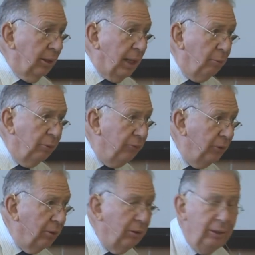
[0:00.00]
They were
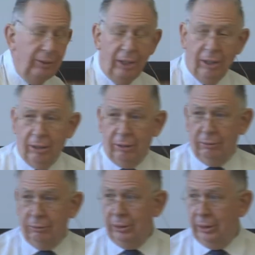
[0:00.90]
very
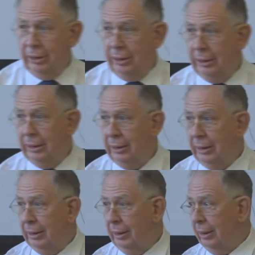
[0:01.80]
old
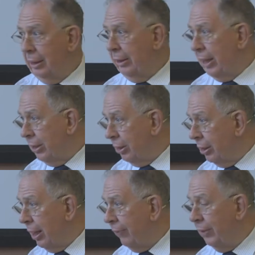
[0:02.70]
and they
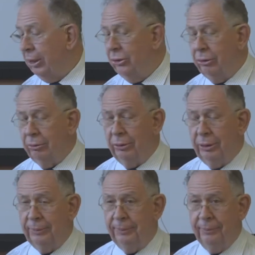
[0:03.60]
didn't have any
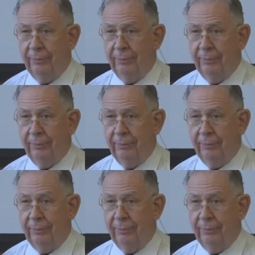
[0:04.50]
children.